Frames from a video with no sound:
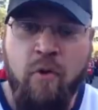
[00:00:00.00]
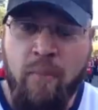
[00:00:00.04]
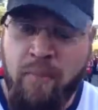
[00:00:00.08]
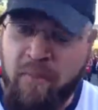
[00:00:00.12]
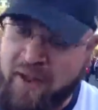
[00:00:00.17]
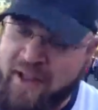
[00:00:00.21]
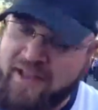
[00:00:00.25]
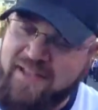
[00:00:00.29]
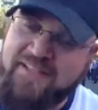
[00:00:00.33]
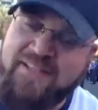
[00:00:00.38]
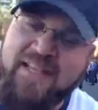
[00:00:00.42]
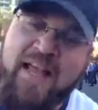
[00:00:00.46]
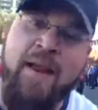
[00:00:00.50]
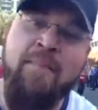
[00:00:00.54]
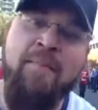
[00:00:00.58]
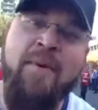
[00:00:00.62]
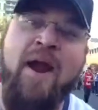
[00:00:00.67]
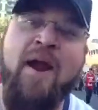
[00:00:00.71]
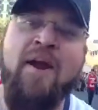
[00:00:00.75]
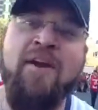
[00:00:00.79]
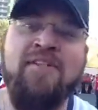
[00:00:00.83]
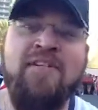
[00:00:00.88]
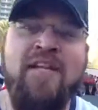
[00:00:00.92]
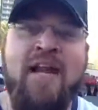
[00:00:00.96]
We're playing St.
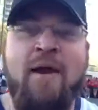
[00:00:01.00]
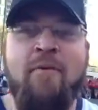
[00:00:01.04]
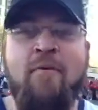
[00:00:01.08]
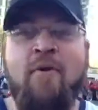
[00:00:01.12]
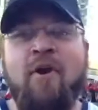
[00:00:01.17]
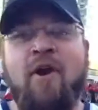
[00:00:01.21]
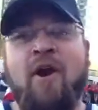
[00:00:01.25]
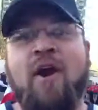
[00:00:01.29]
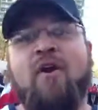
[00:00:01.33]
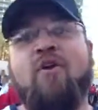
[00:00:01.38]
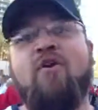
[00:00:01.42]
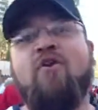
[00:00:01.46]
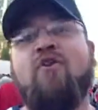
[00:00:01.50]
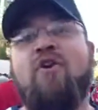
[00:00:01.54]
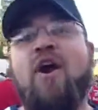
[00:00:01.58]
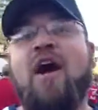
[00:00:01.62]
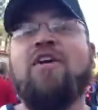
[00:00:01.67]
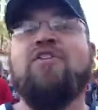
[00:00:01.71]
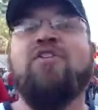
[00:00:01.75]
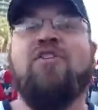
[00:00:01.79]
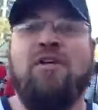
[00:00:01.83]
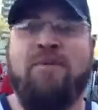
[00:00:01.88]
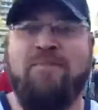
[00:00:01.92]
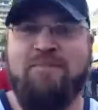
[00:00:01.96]
Mary's today. We're going to
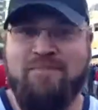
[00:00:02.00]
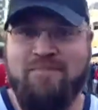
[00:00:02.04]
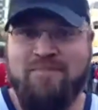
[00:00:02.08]
crush them.